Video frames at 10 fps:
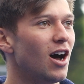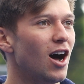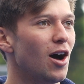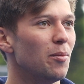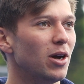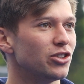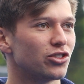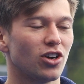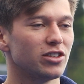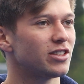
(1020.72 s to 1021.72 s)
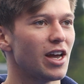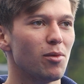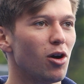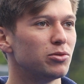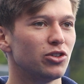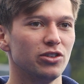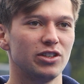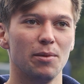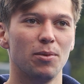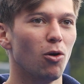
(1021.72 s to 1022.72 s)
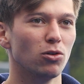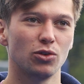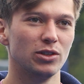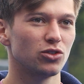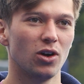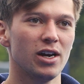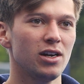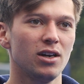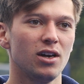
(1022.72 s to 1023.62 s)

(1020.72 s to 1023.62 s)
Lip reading: and just tried to take my opportunity, but also enjoy it.